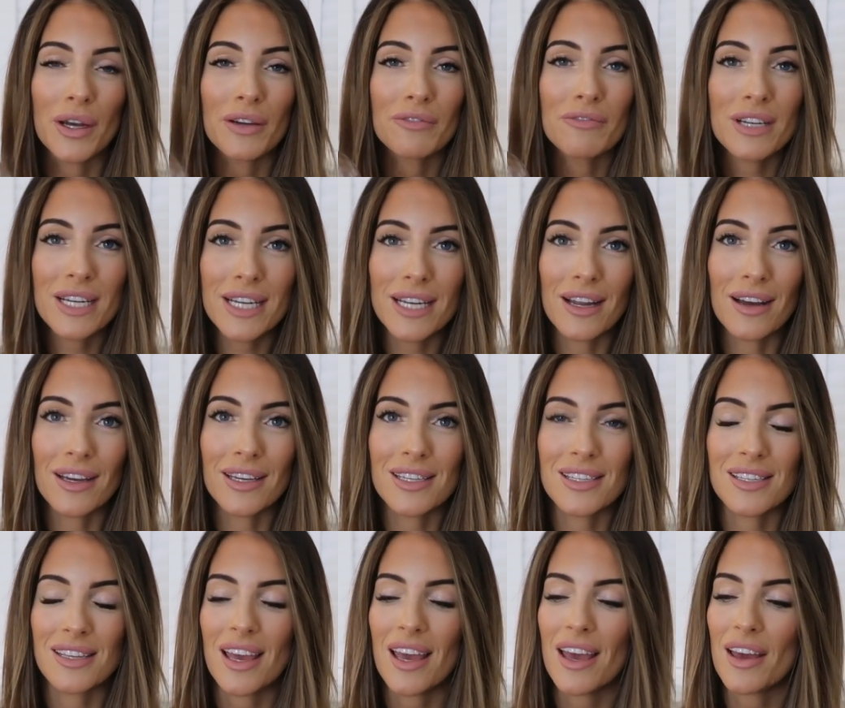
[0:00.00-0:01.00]
I really
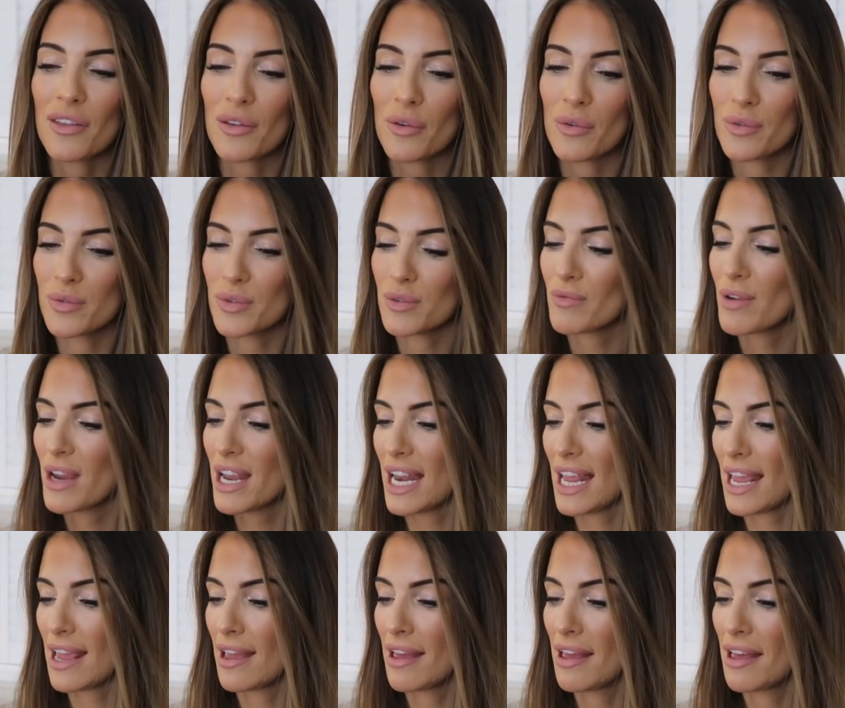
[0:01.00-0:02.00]
liked it. I thought it was
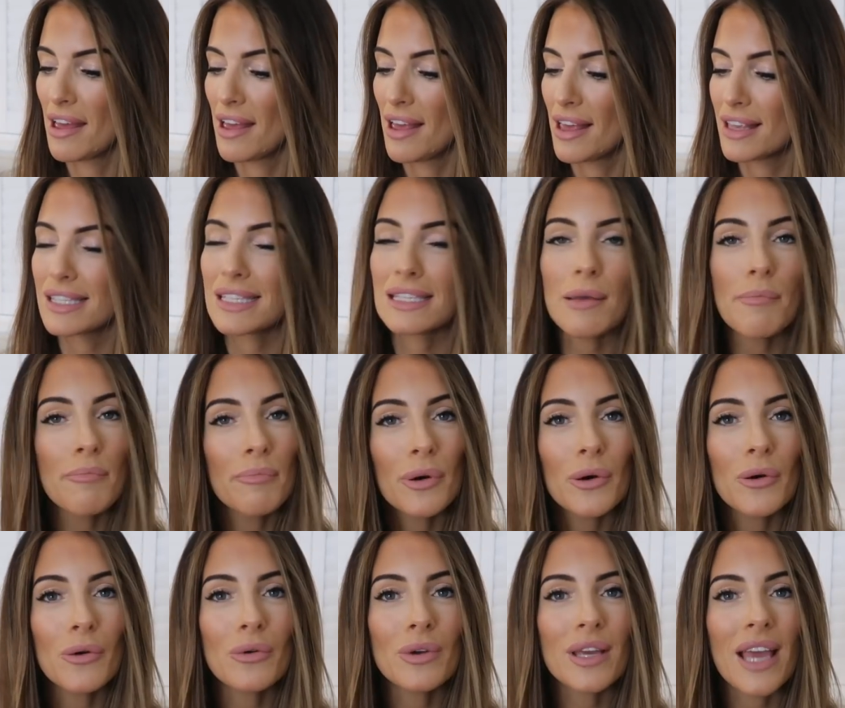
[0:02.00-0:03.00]
really
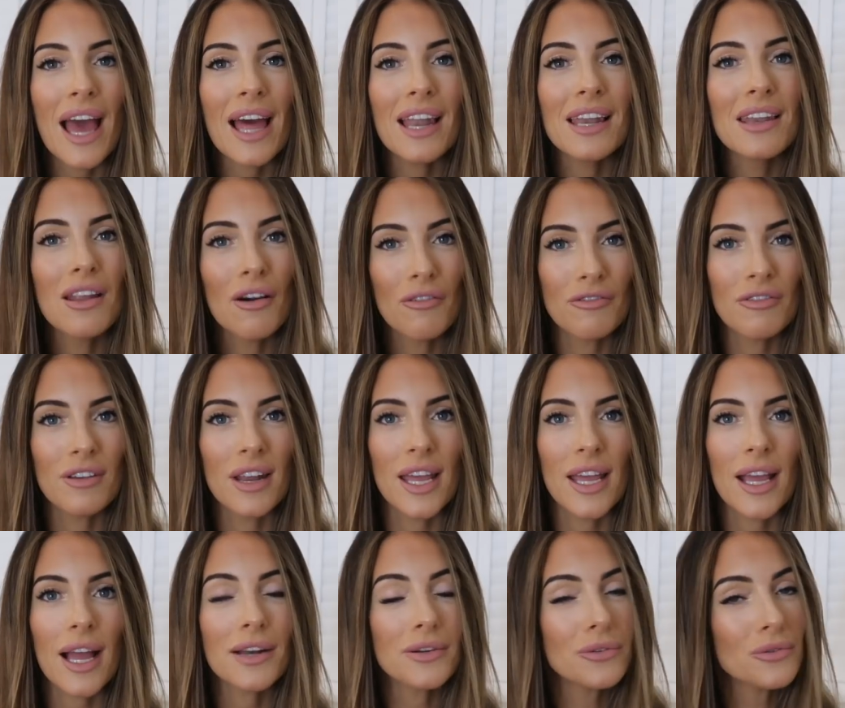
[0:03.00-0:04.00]
simple yet
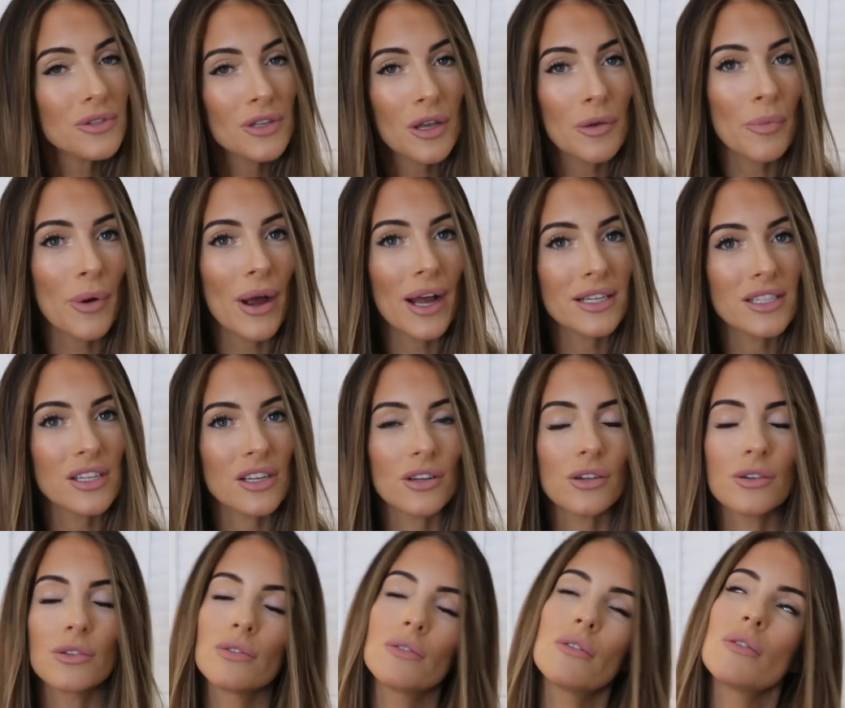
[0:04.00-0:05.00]
lovely, and also
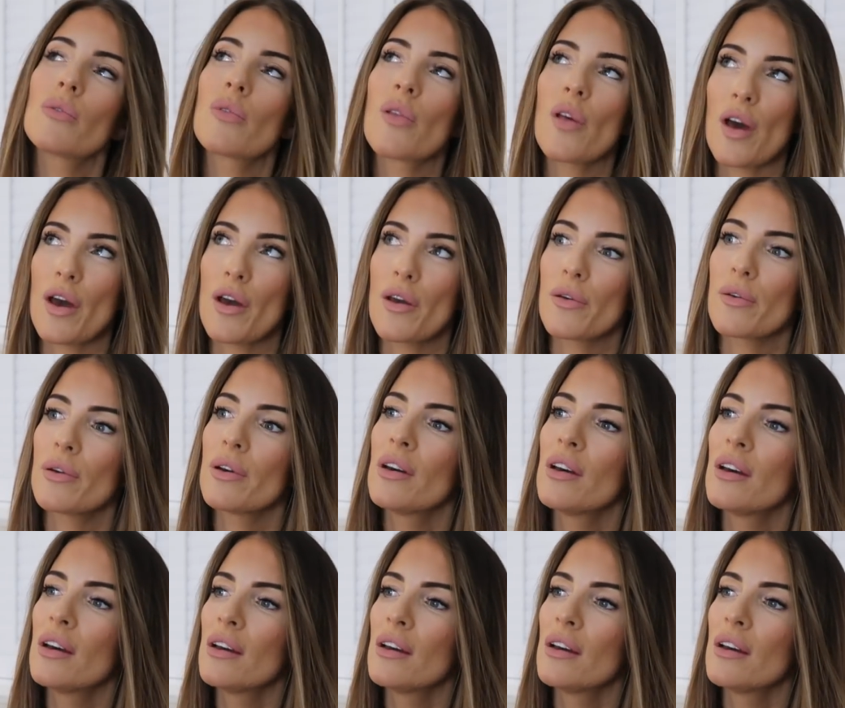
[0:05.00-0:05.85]
practical, although